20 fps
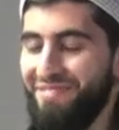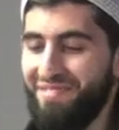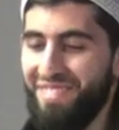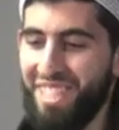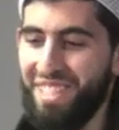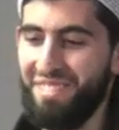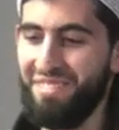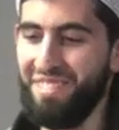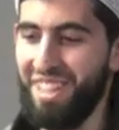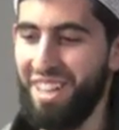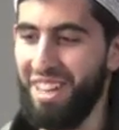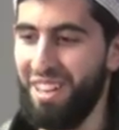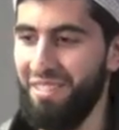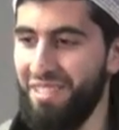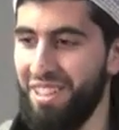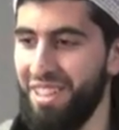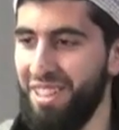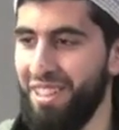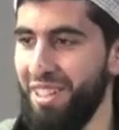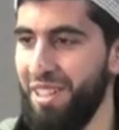Bismillah
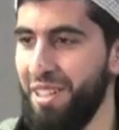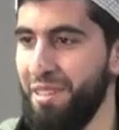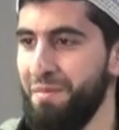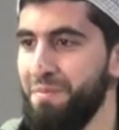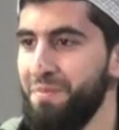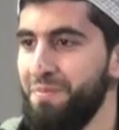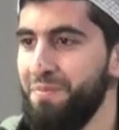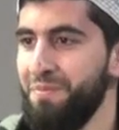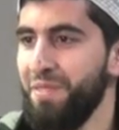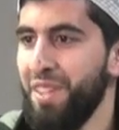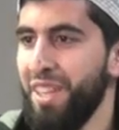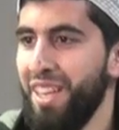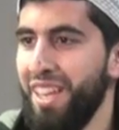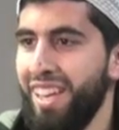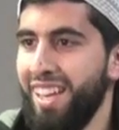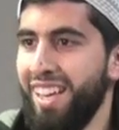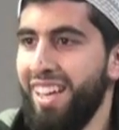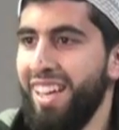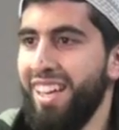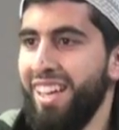ar-Rahman
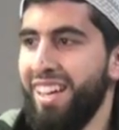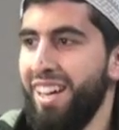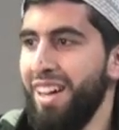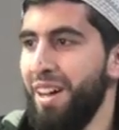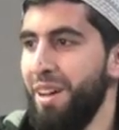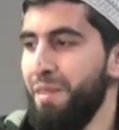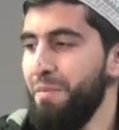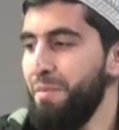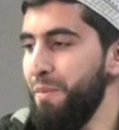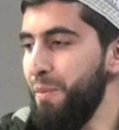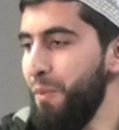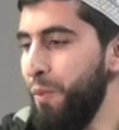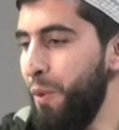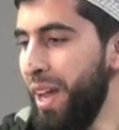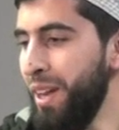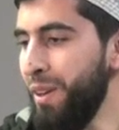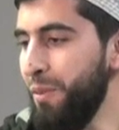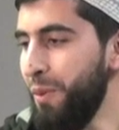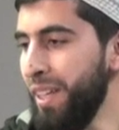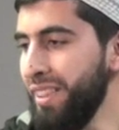ar-Rahim.